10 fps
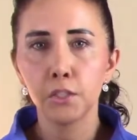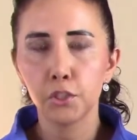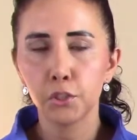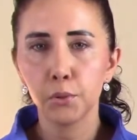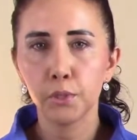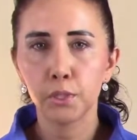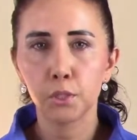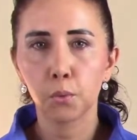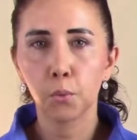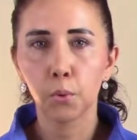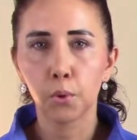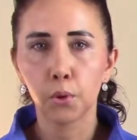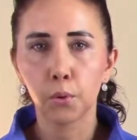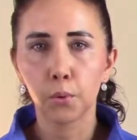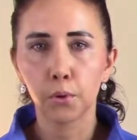students
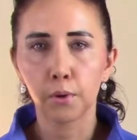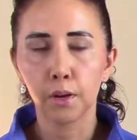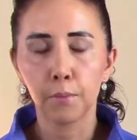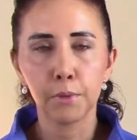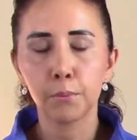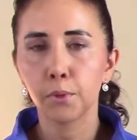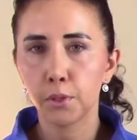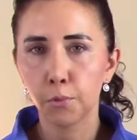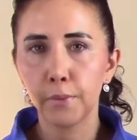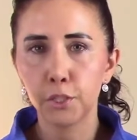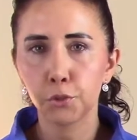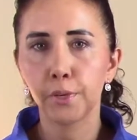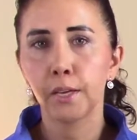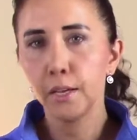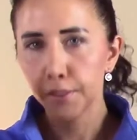or people that they're
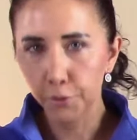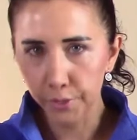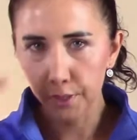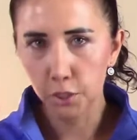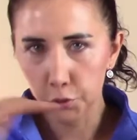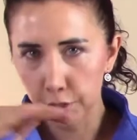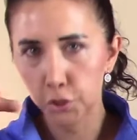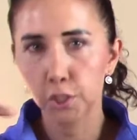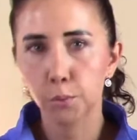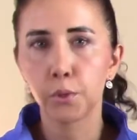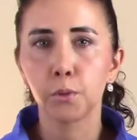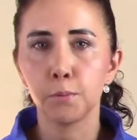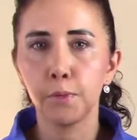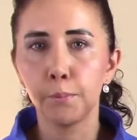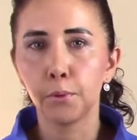mentoring, they're in the trenches with those
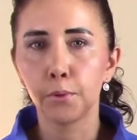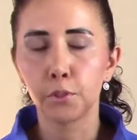people.